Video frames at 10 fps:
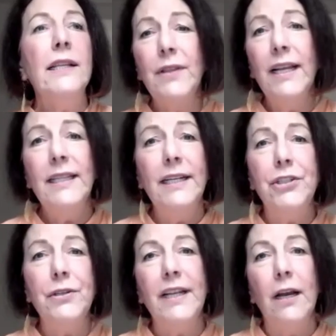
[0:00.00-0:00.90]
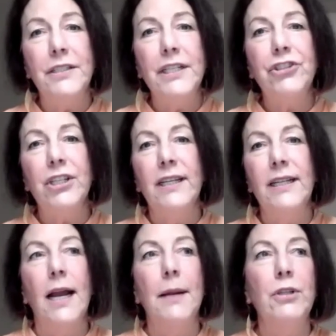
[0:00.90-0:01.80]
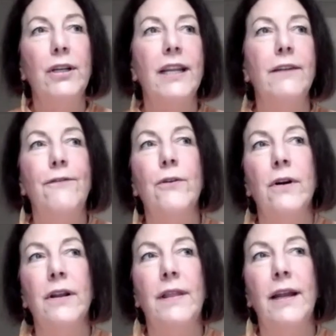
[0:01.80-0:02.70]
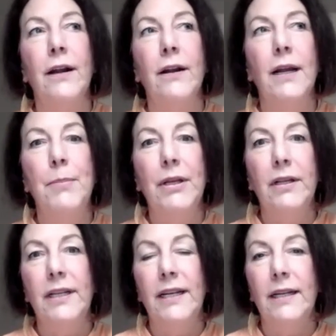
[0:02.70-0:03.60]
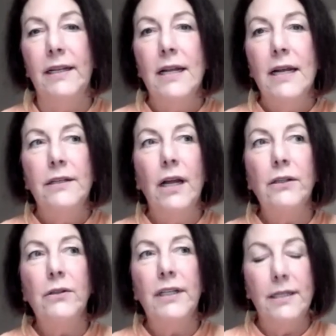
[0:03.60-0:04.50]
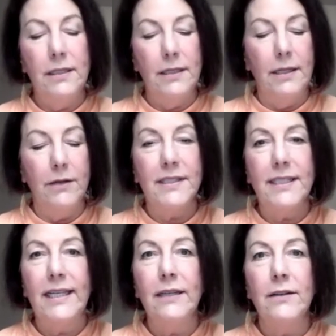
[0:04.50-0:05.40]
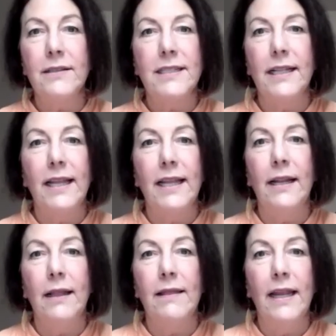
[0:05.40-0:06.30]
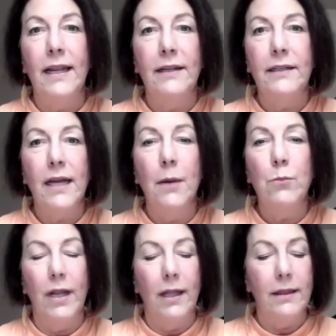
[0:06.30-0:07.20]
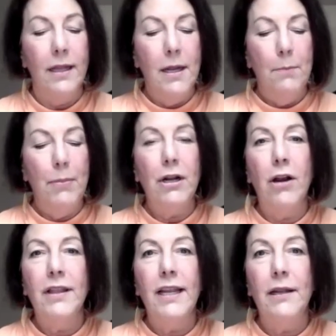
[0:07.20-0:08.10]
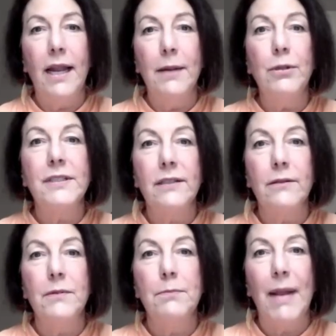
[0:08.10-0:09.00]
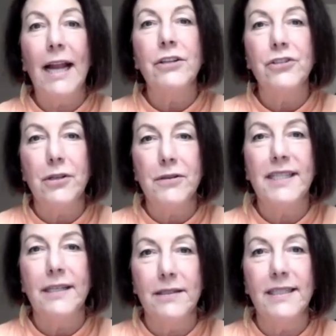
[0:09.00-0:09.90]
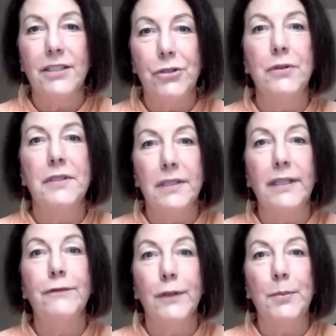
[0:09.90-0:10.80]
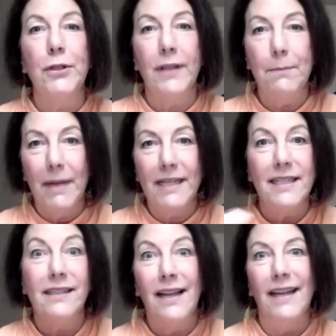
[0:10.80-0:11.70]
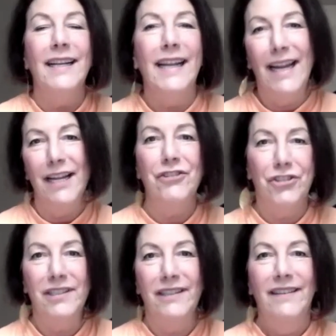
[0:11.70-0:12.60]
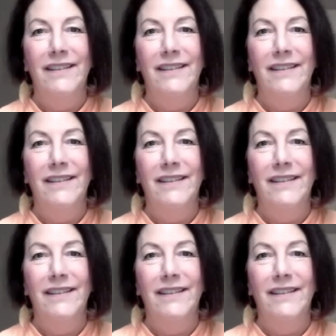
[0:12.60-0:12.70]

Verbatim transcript: So then they do the audition. I'm looking for their ability, not only their skills that they come with, but are they able to package those skills into a deliverable that makes the client engaged?